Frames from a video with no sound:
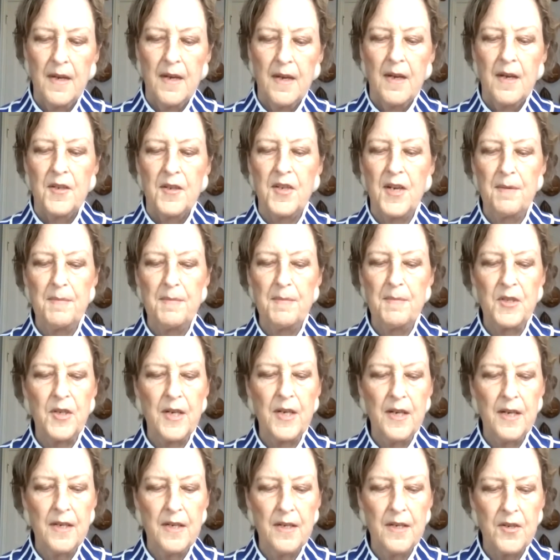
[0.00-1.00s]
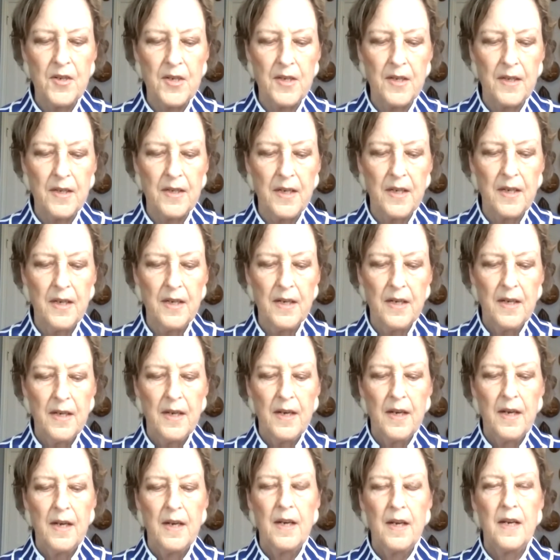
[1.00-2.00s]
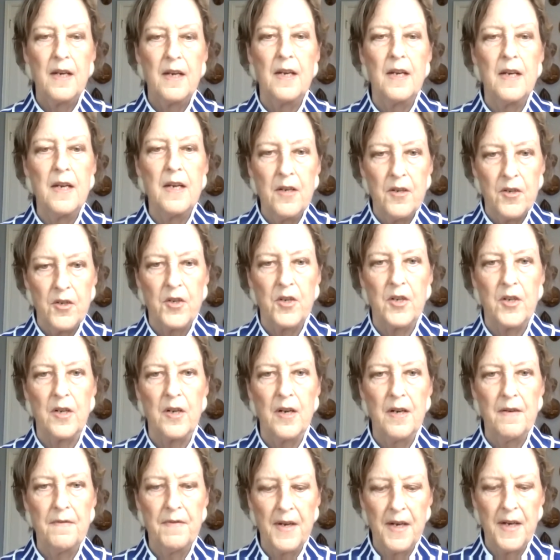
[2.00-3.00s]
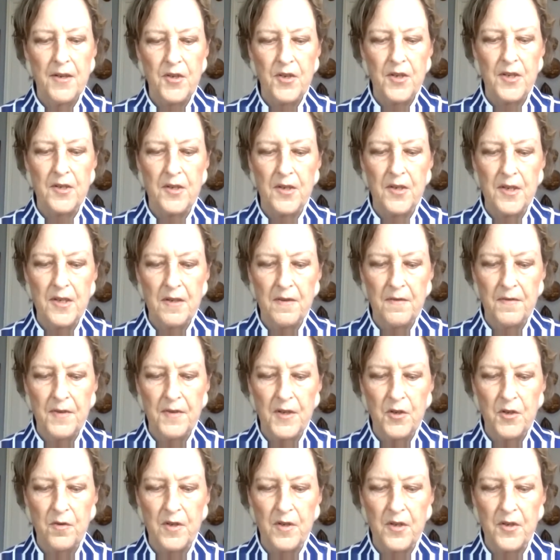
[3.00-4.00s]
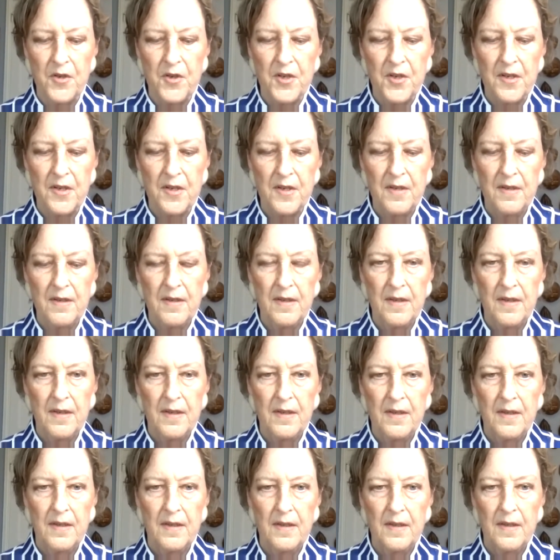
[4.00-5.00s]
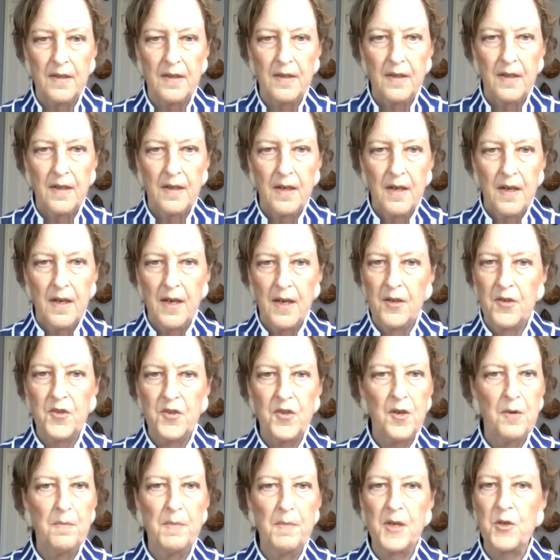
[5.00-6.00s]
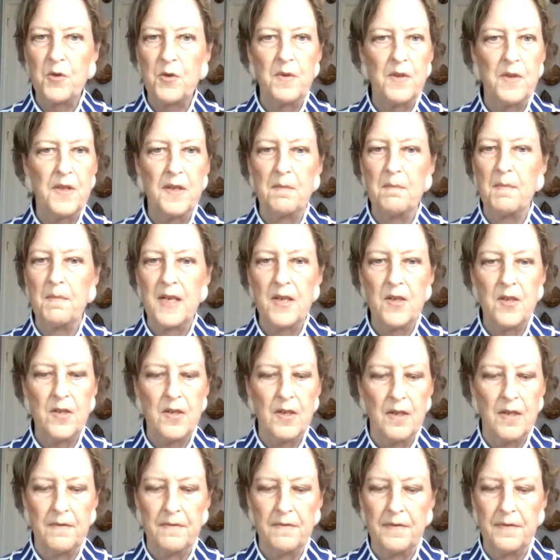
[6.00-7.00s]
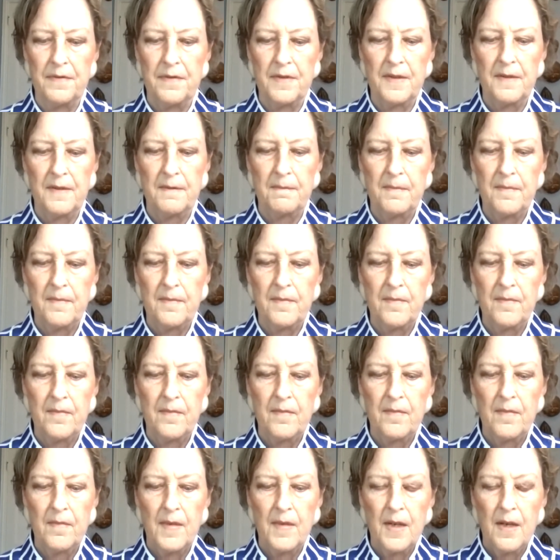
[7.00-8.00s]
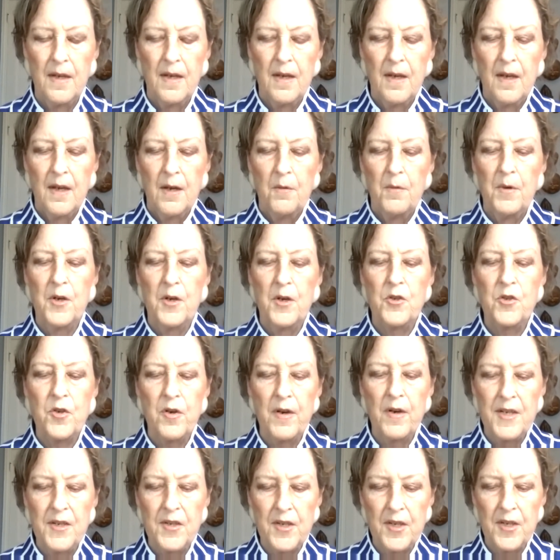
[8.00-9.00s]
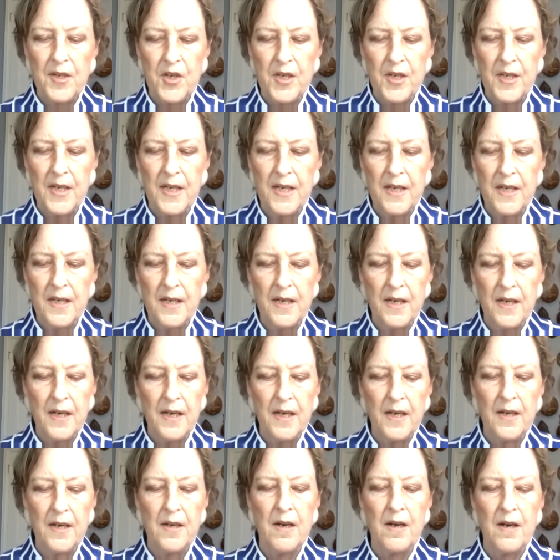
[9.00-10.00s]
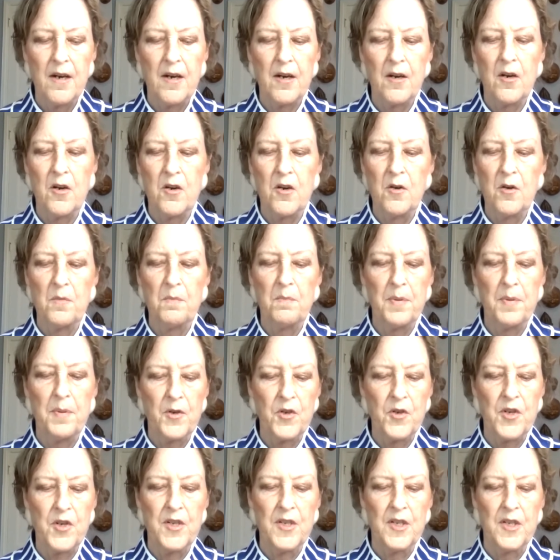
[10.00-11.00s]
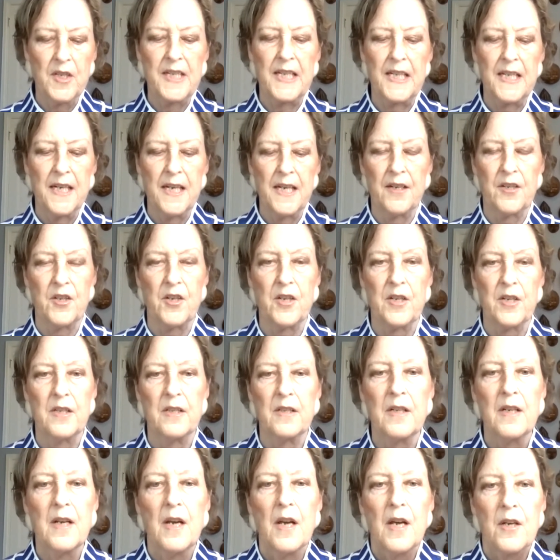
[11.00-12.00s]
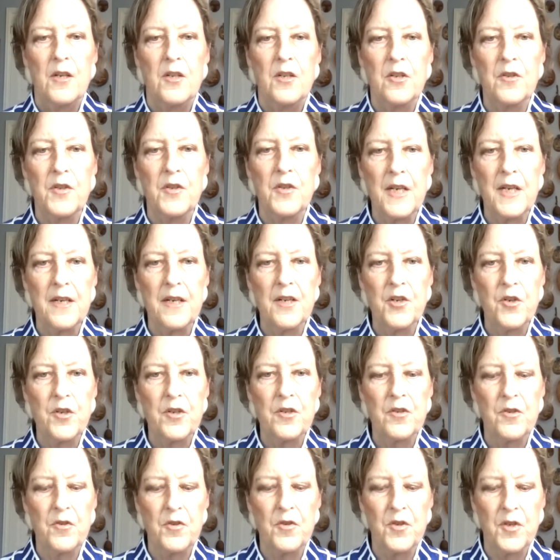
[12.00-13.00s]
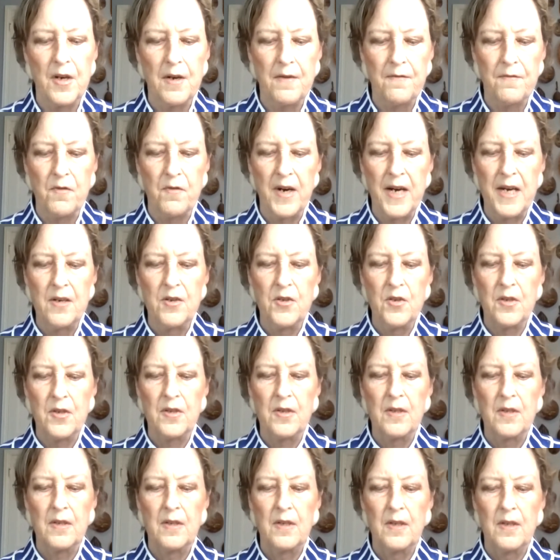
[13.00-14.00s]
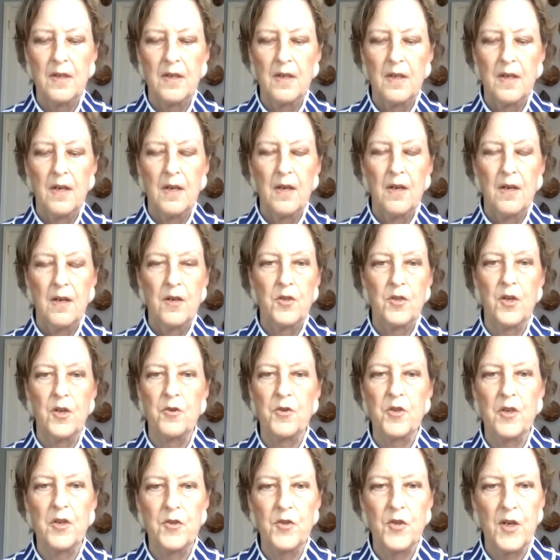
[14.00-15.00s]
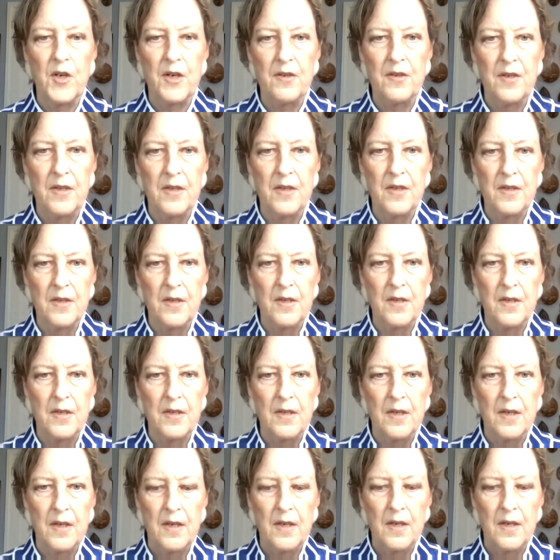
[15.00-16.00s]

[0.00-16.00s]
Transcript: Simultaneously, each of us as individuals, and so much within myself, we are transitioning in our own personal connection to the issues of race, social justice,